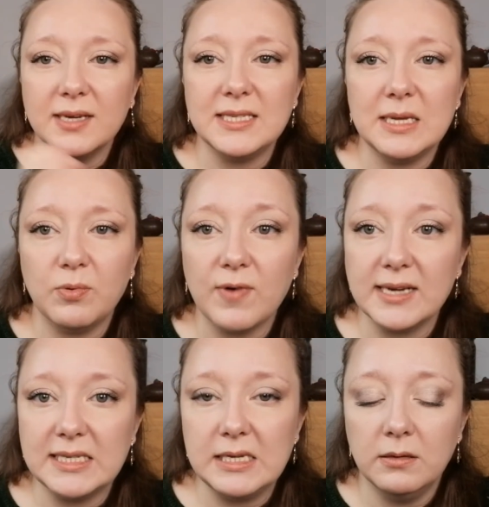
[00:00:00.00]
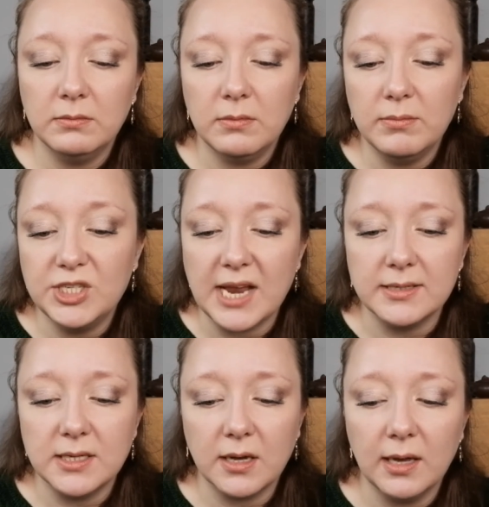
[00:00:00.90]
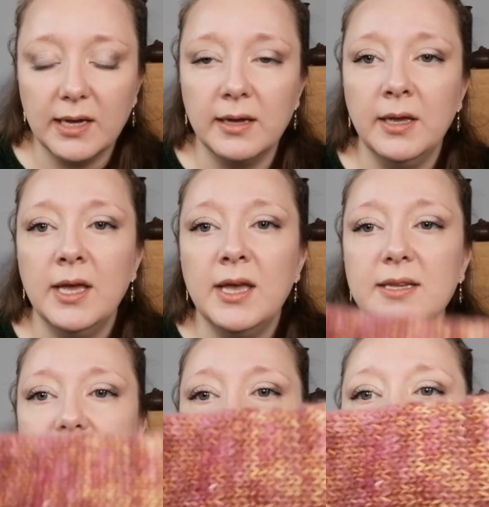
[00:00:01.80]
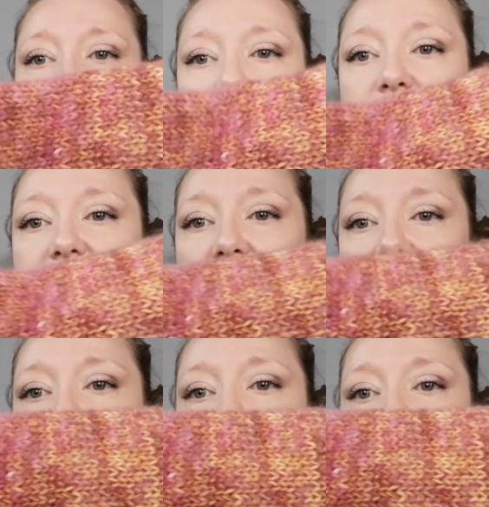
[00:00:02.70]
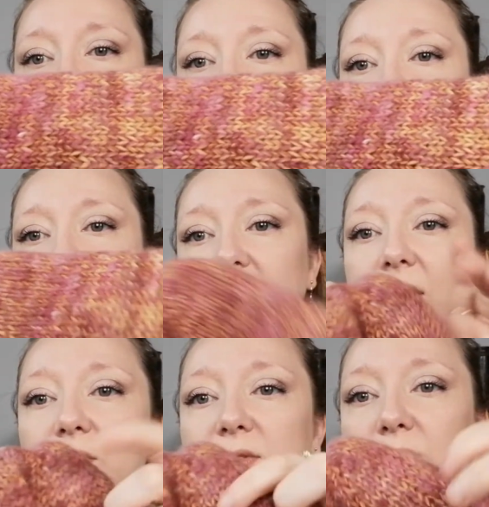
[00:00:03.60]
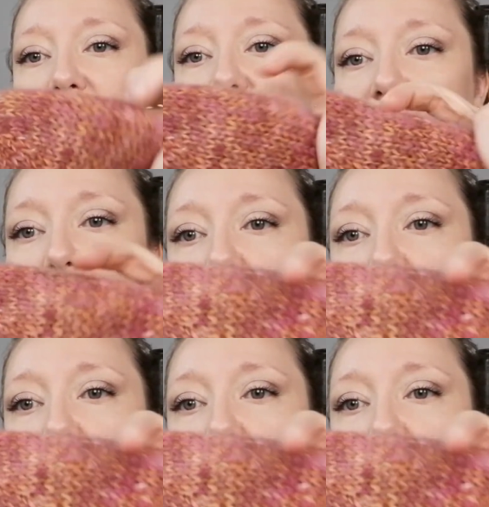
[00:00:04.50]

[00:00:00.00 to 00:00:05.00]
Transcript: deep reddy magenta colour. So the two together have given this like sort of really